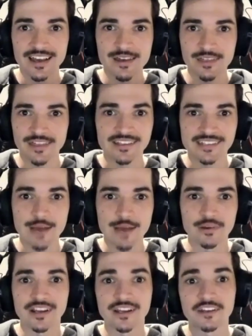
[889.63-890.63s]
things
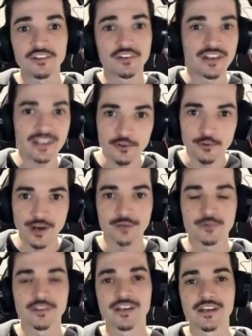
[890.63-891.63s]
happening and you can interact
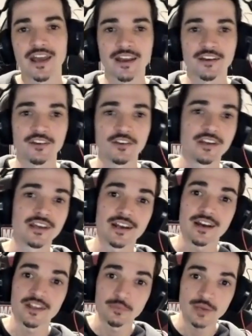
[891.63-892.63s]
with it and you can get
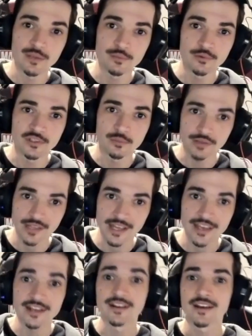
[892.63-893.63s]
other people to play
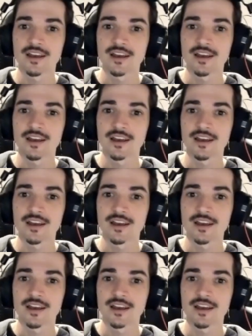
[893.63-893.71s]
it,